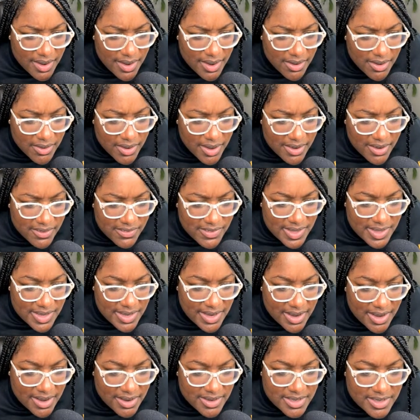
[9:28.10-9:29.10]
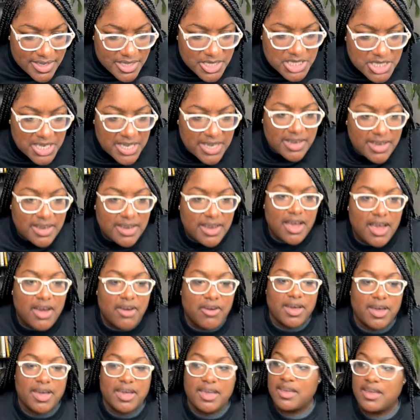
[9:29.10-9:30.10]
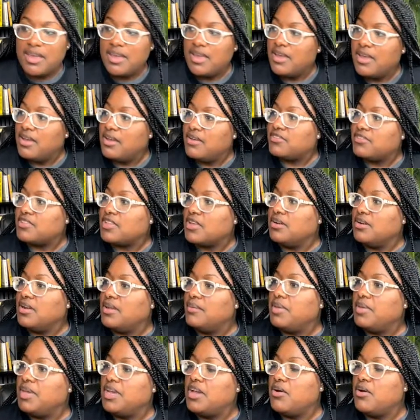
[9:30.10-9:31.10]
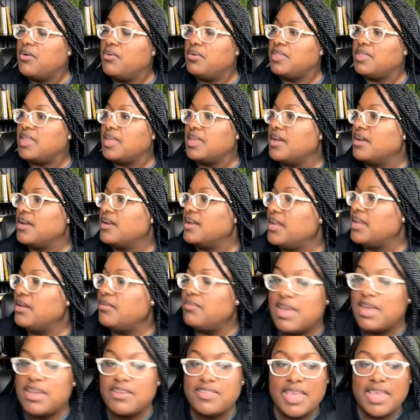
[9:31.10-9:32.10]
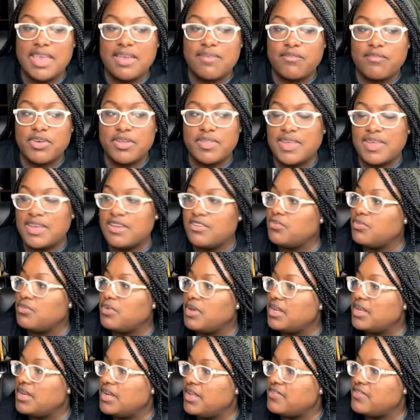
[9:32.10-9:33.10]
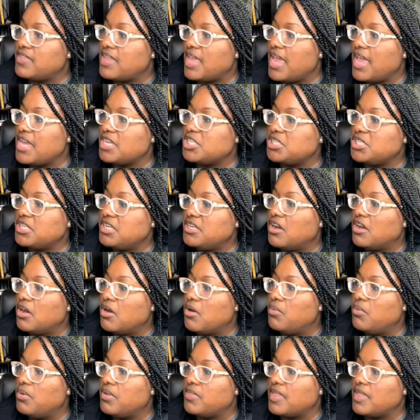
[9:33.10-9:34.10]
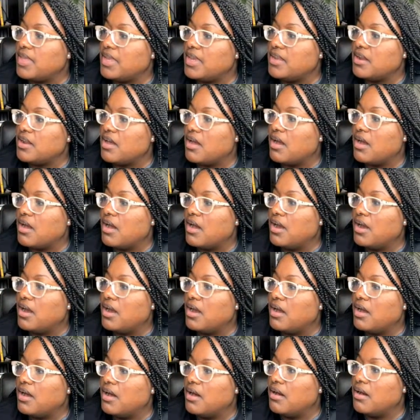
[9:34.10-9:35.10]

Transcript: Okay, I see y'all in the chat. Okay. So let me go within our database. And for this one, let's actually go within our